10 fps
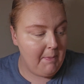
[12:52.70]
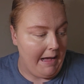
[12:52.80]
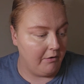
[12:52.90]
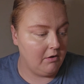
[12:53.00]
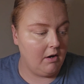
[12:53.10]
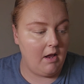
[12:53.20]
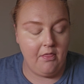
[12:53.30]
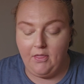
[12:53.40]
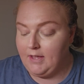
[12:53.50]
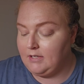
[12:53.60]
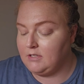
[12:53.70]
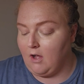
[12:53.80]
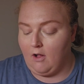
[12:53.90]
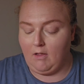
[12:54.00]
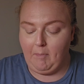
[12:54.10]
powder, this is
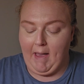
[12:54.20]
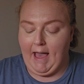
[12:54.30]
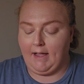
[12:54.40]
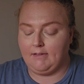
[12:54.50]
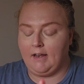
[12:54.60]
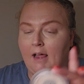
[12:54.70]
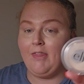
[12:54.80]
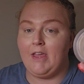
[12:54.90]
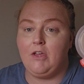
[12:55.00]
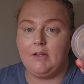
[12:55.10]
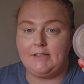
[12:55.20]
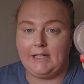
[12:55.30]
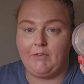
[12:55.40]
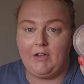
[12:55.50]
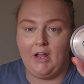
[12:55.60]
all I packed, and I think you can see
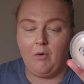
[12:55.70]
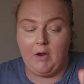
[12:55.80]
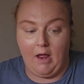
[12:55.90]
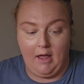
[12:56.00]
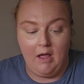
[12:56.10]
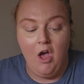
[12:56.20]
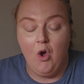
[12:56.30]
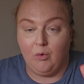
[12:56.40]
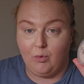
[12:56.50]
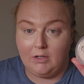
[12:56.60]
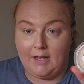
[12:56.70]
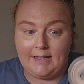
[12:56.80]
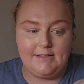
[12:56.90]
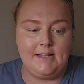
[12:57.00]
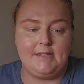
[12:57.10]
in the video when I
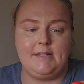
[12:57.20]
realized this.